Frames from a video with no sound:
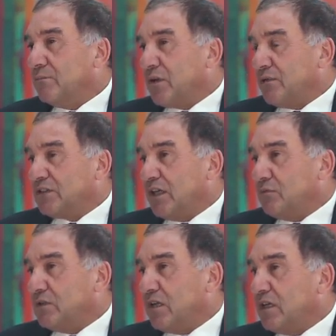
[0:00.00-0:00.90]
private
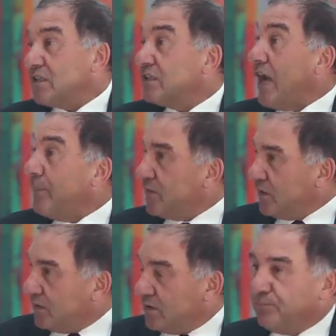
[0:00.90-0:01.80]
equity has
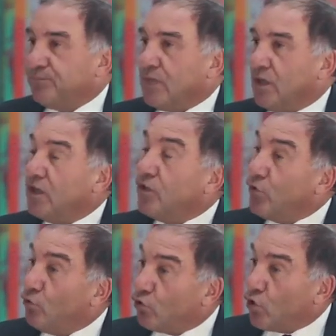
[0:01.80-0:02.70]
adapted in
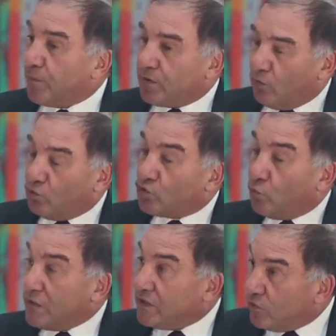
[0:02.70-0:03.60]
Europe and also
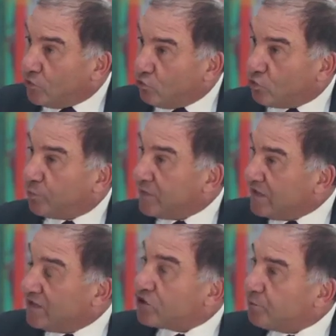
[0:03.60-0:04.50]
within Europe
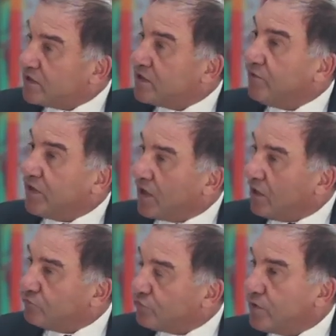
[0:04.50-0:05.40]
in each specific
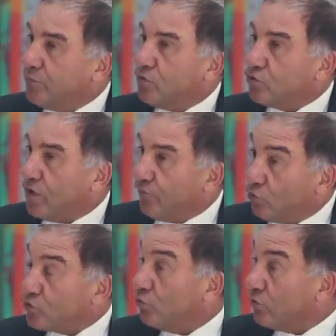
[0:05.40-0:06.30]
country, because you have
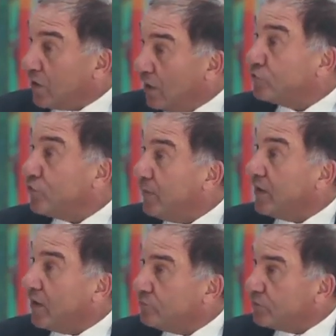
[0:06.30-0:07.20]
also country
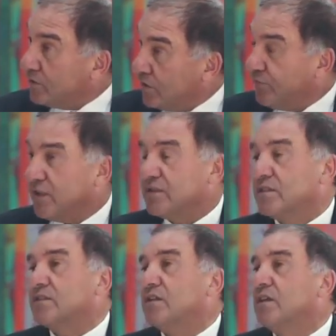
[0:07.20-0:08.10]
by country
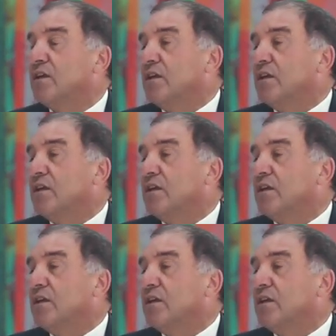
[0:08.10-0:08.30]
differences,